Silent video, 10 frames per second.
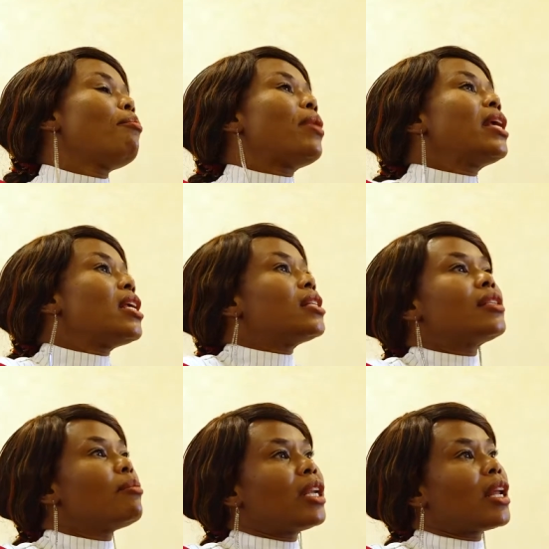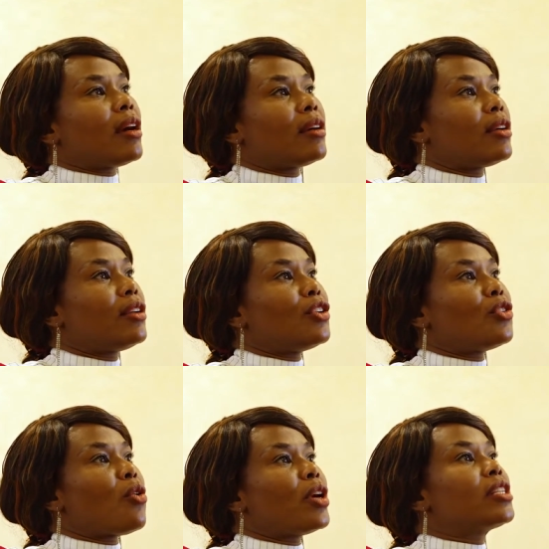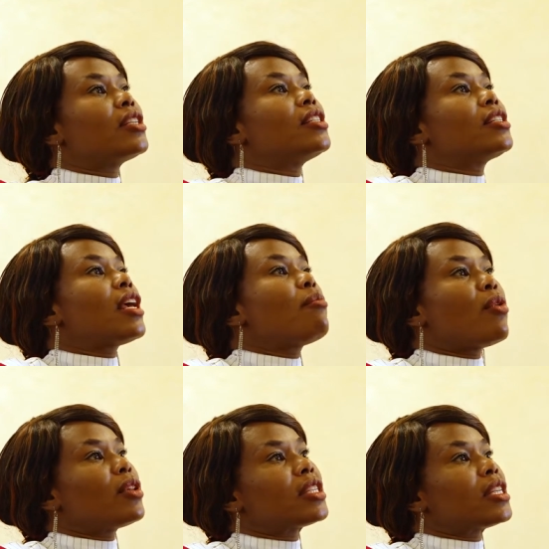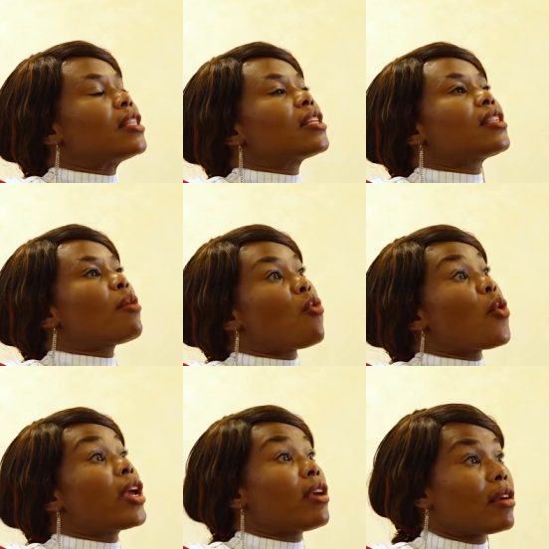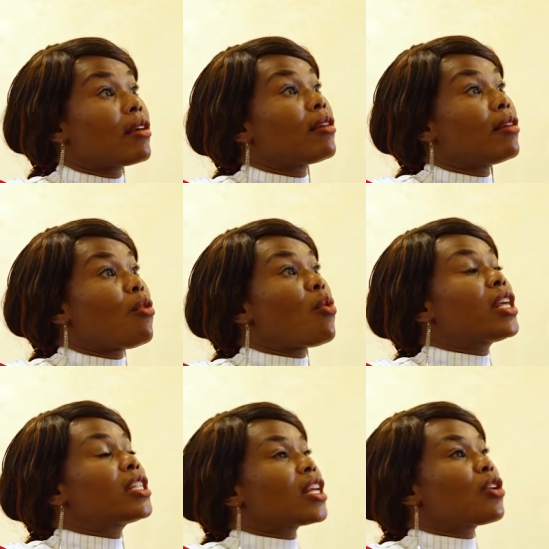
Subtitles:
pain is similar, you know, it disables in the same way. Whether it's a